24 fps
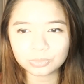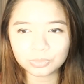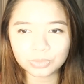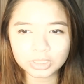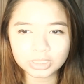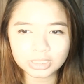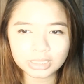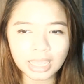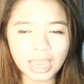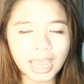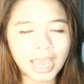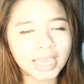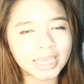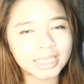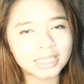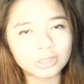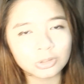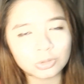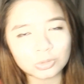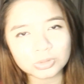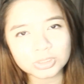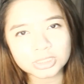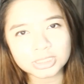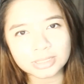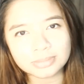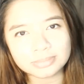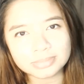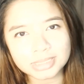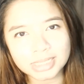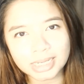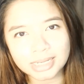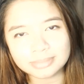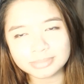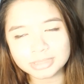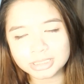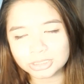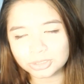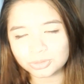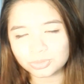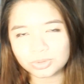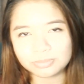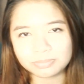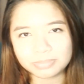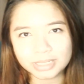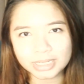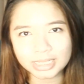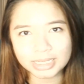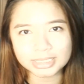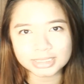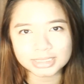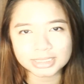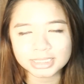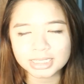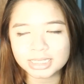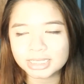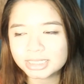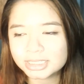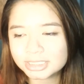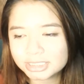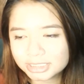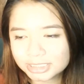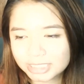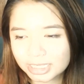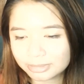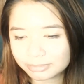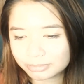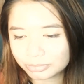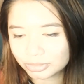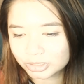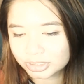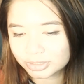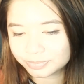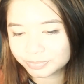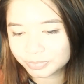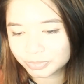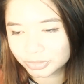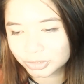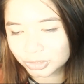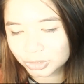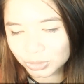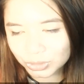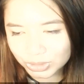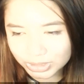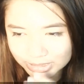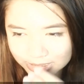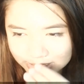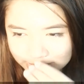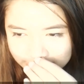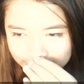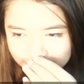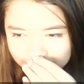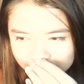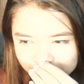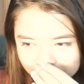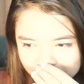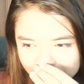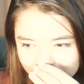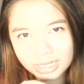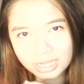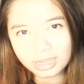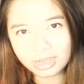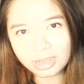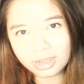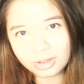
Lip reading: What I do sometimes is replace said multiple choices